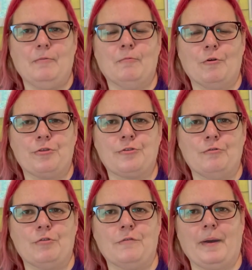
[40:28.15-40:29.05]
What
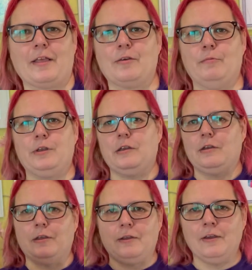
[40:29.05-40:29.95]
sort of pattern? Would you
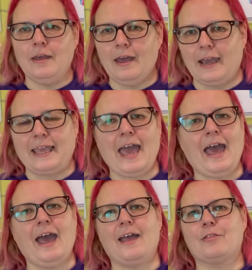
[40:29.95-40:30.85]
do a
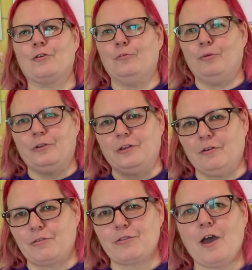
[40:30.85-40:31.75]
cat, or would you do a
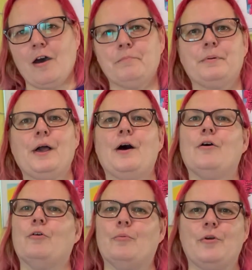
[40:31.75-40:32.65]
sampler,
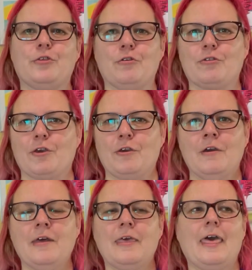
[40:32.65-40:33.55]
or would you do
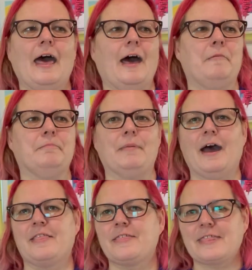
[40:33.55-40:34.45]
a
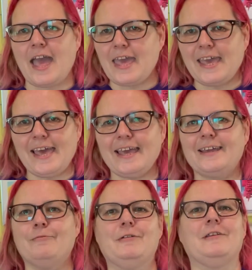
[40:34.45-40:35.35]

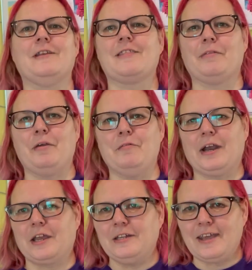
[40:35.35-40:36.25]
saying? Would you do something very
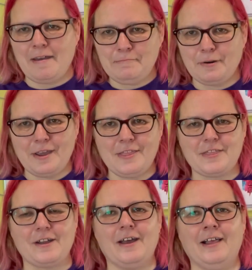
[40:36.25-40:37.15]
contemporary in
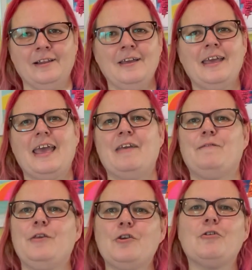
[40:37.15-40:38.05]
style? If
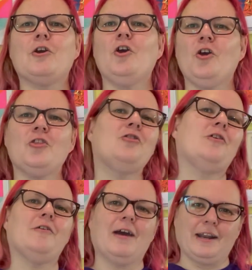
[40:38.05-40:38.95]
you could
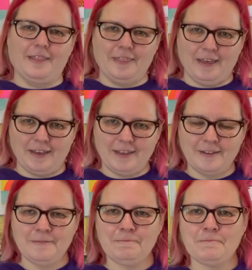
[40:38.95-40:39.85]
do anything,
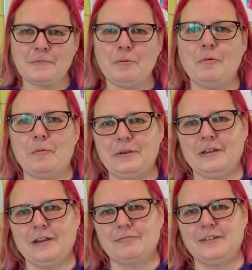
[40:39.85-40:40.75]
what would you
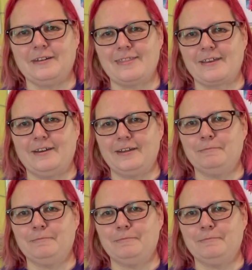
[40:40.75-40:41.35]
love to design?